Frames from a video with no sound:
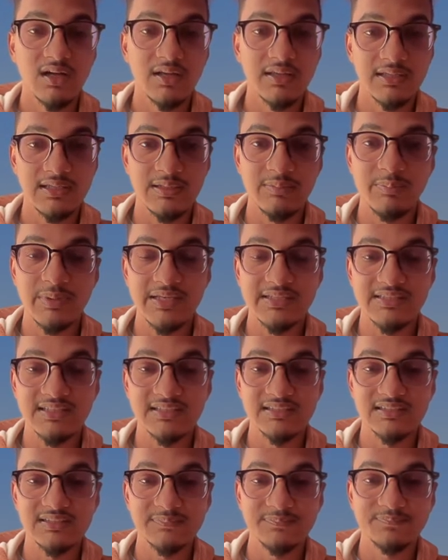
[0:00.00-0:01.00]

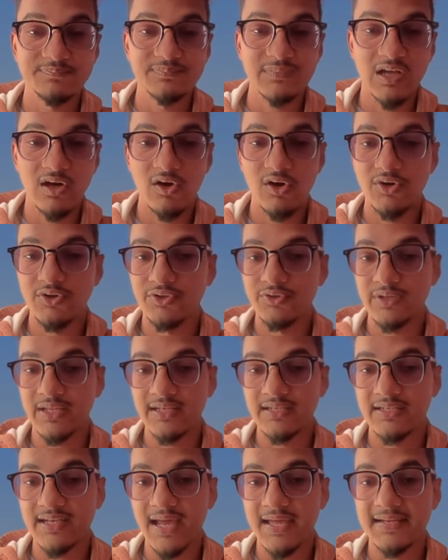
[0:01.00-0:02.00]
images, or you
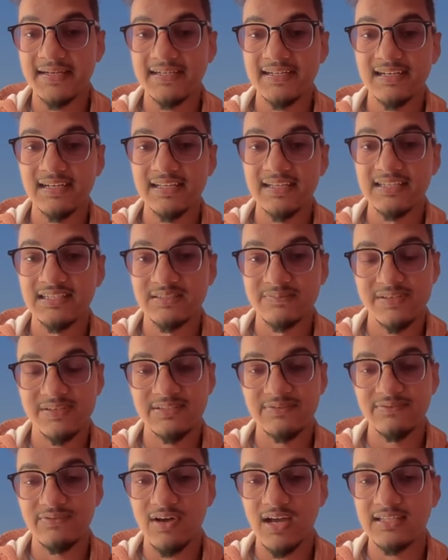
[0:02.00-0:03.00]
can directly
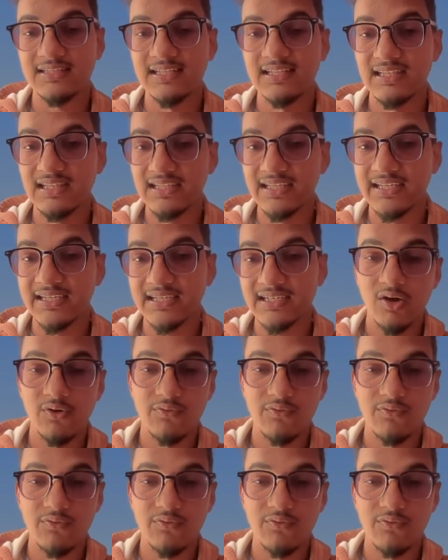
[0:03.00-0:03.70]
specify the link